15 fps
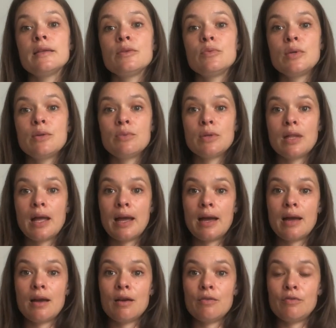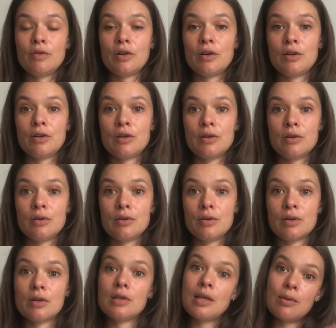we will have a
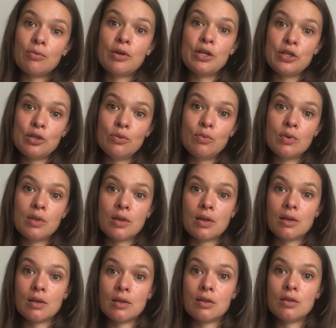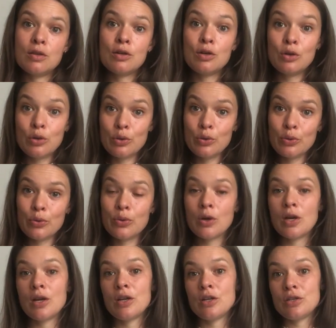collaboration with the new
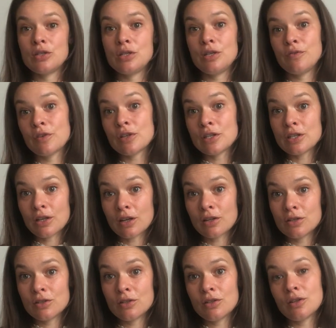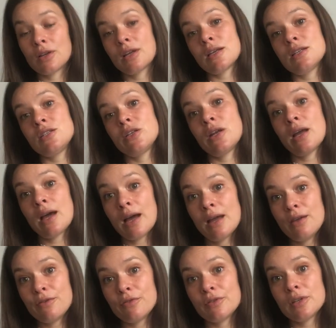chief conductor, Christian
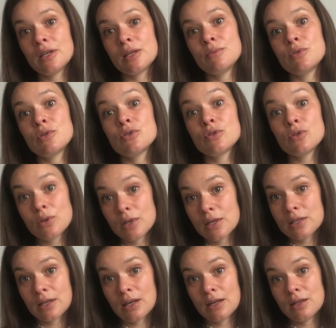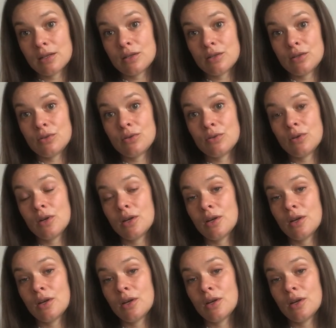Reif, and I'm so excited to